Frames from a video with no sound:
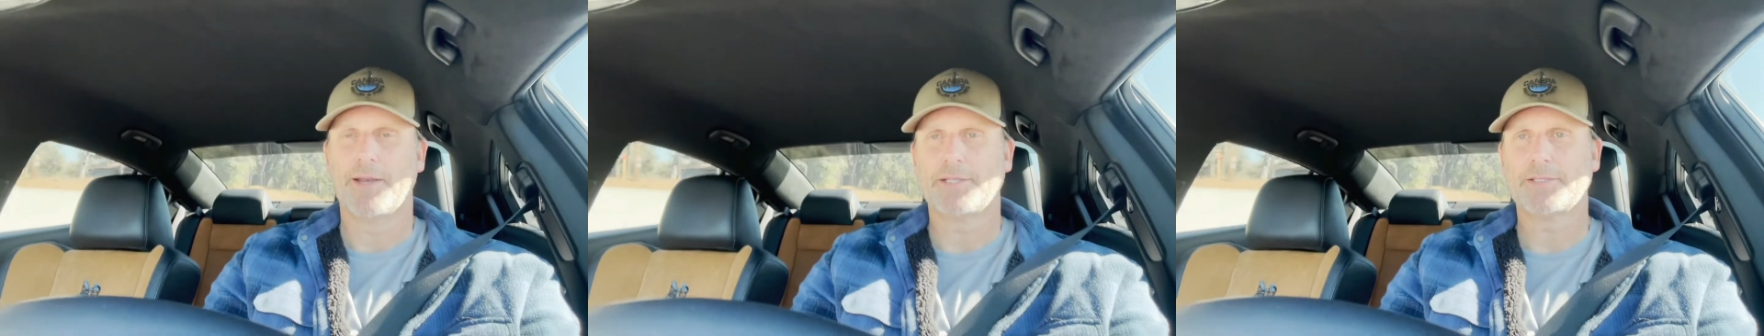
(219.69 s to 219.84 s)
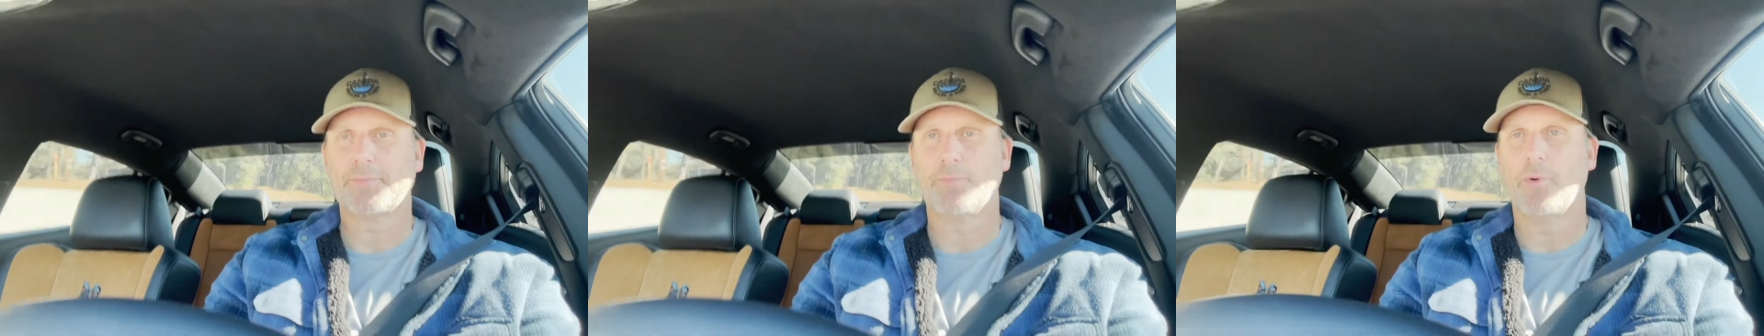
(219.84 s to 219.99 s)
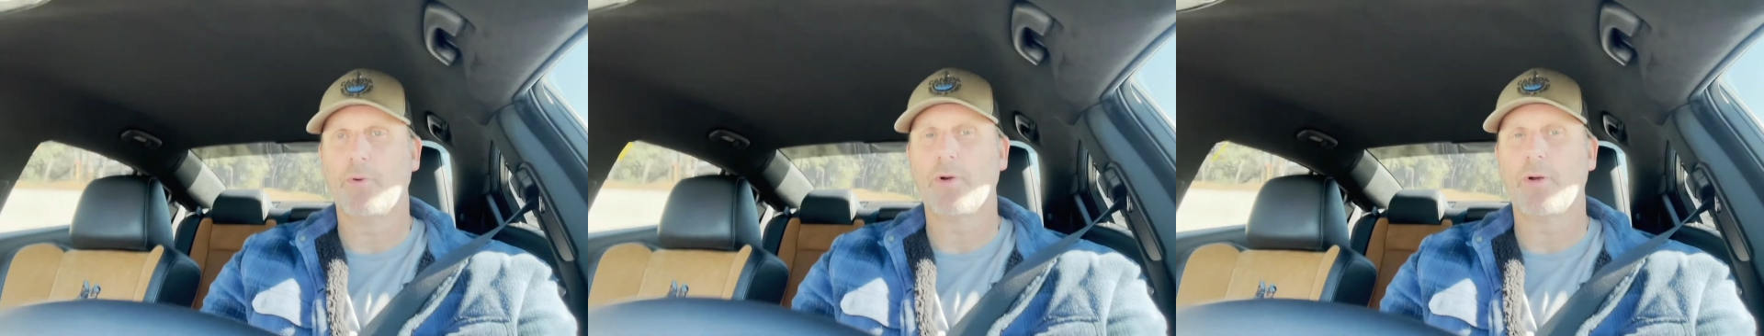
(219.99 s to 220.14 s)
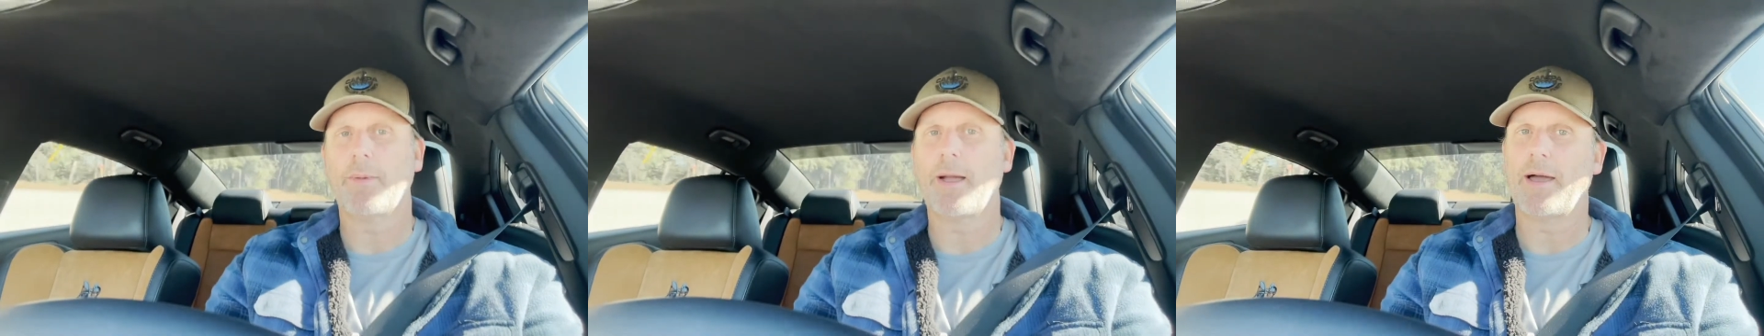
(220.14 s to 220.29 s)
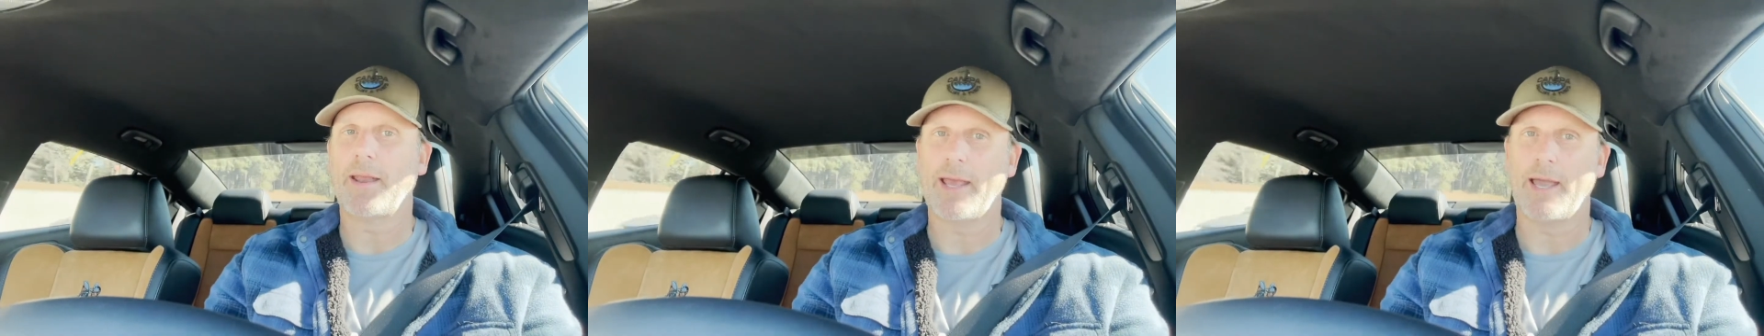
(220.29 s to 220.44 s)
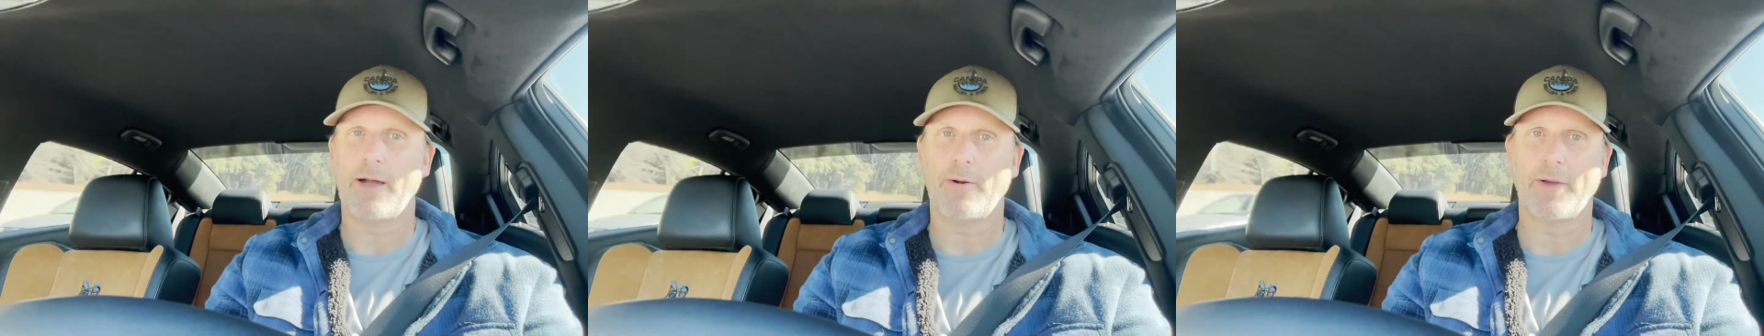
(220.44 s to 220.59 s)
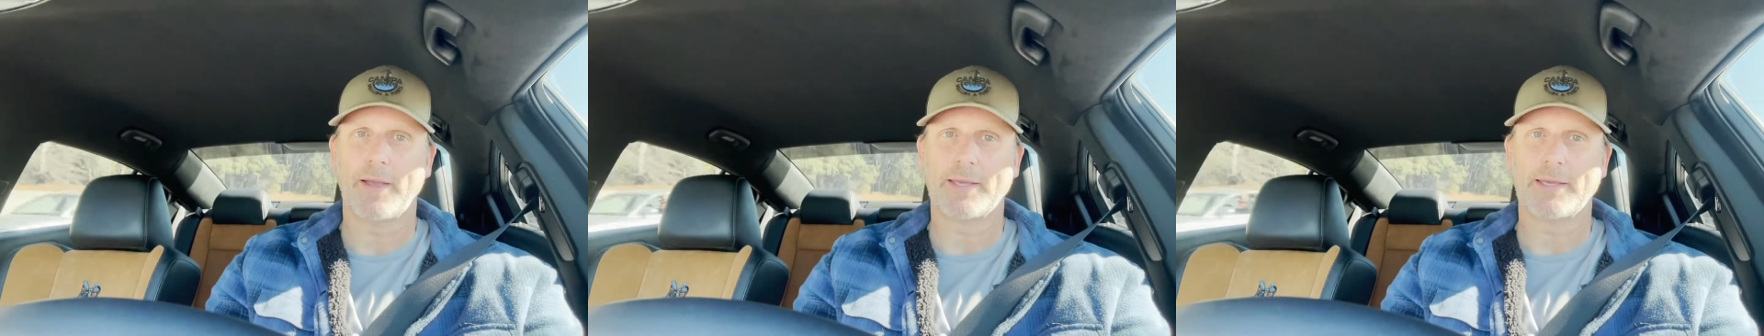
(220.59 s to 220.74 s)
it's more about
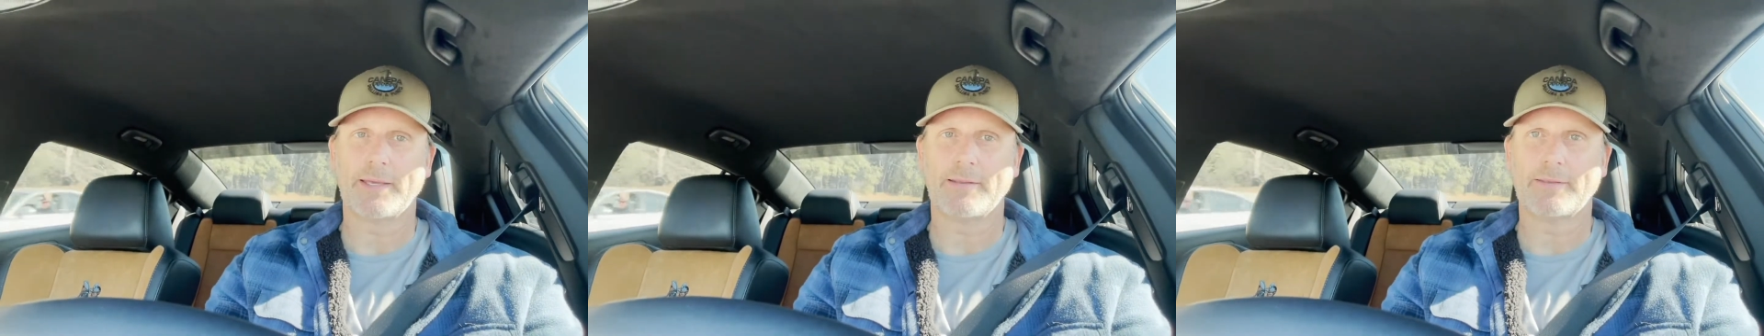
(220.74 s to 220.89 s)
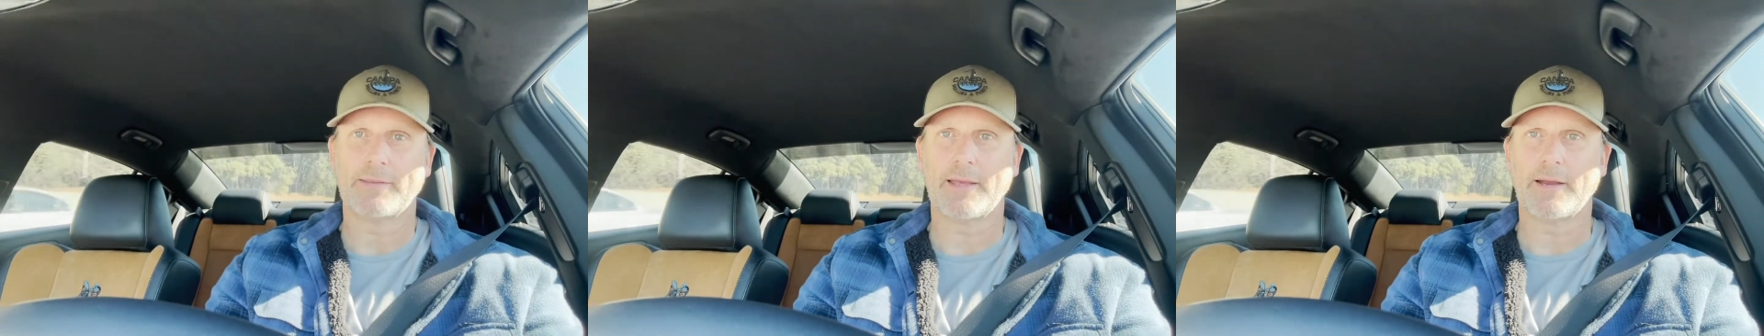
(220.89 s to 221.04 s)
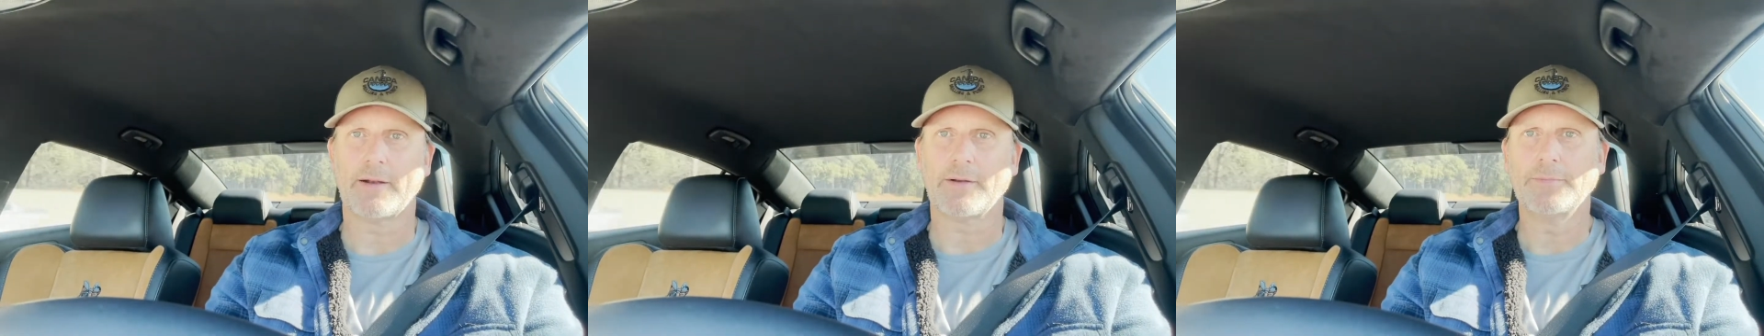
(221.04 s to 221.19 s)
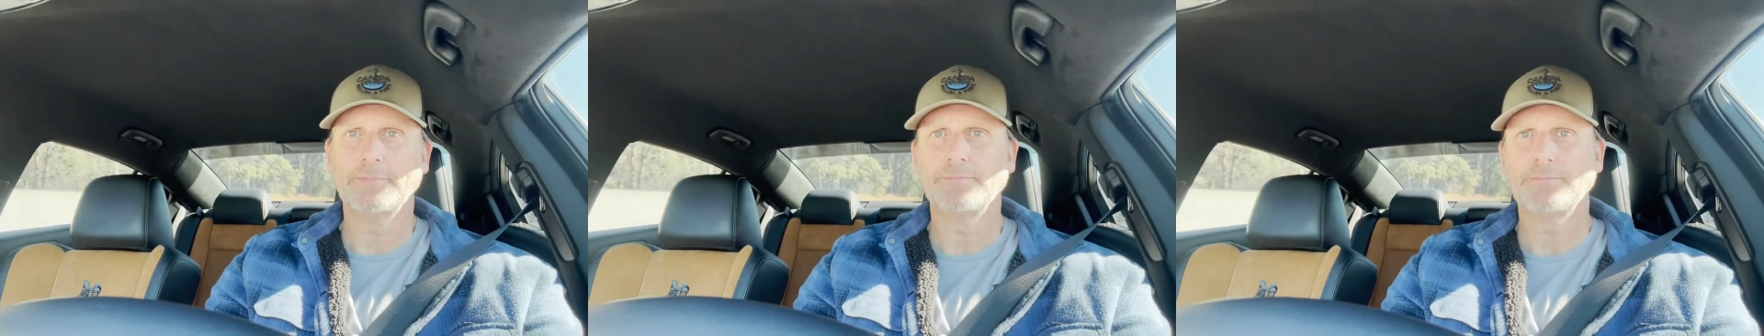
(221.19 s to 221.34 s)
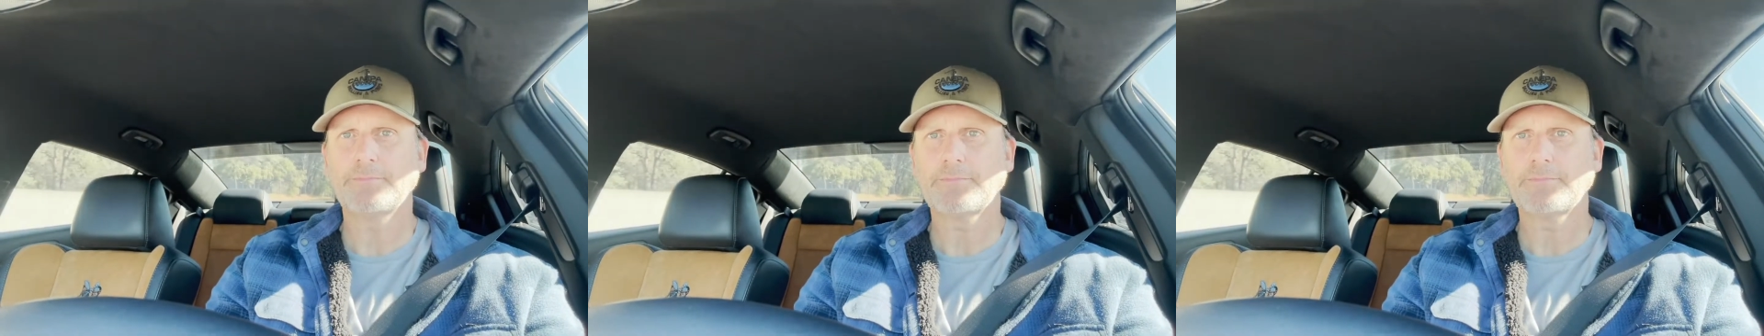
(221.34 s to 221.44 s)
how I get there.